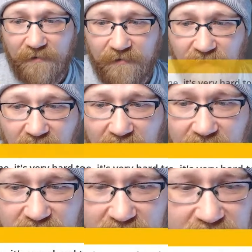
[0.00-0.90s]
Diego
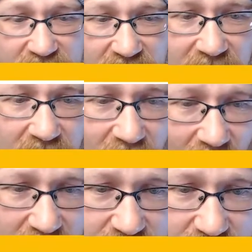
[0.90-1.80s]
says,
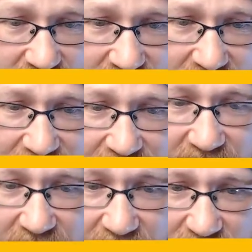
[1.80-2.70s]
awesome stuff,
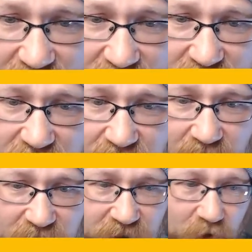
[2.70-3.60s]
very hard to do a
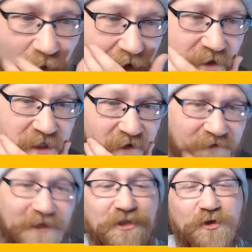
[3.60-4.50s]
show by yourself.
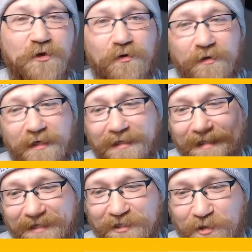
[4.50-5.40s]
That's true. That
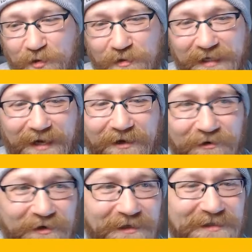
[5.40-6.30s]
is true, Diego.
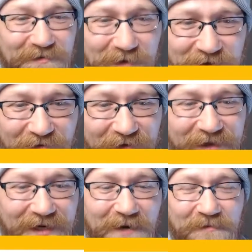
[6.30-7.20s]
Sometimes I feel
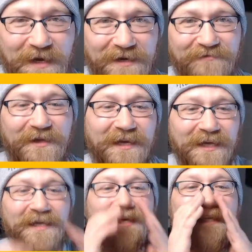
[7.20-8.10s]
like I'm kind of like
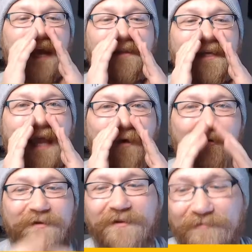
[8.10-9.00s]
yelling out
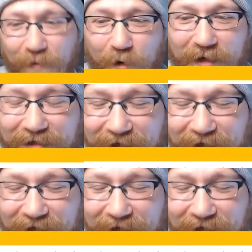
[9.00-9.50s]
into the void,